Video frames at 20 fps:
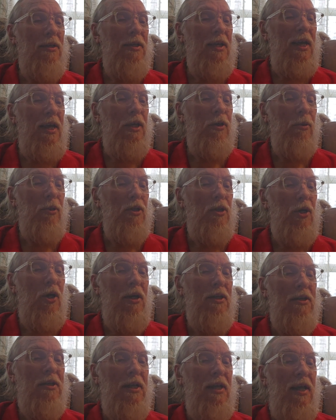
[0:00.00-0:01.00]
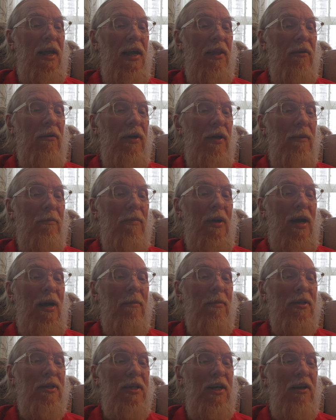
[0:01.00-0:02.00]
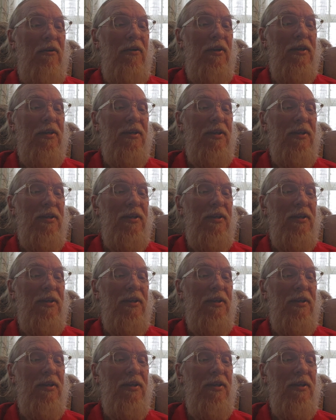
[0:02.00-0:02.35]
Age were tossed together by a mysterious